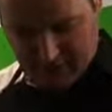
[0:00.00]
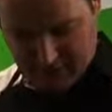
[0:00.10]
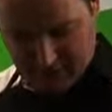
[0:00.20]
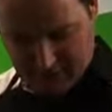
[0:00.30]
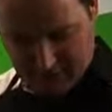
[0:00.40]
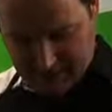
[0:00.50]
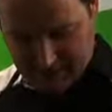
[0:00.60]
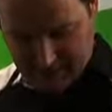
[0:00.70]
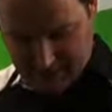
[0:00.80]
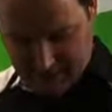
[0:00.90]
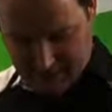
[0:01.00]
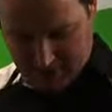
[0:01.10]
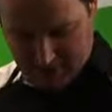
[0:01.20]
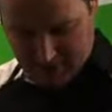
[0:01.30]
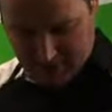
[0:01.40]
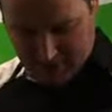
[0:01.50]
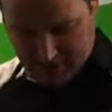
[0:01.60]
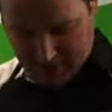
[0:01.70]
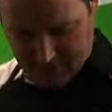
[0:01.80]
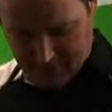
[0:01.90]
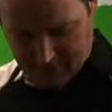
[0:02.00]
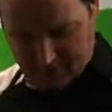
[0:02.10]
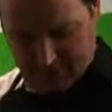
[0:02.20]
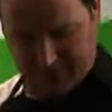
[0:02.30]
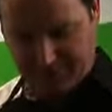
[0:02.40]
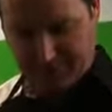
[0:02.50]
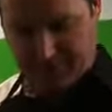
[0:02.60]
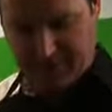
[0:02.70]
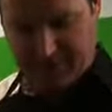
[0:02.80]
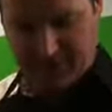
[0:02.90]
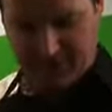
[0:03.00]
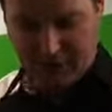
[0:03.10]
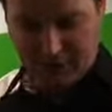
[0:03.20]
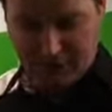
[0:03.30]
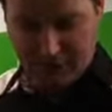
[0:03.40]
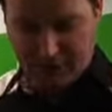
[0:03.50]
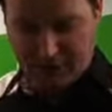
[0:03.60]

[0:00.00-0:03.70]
Then slide your spacer on there, making sure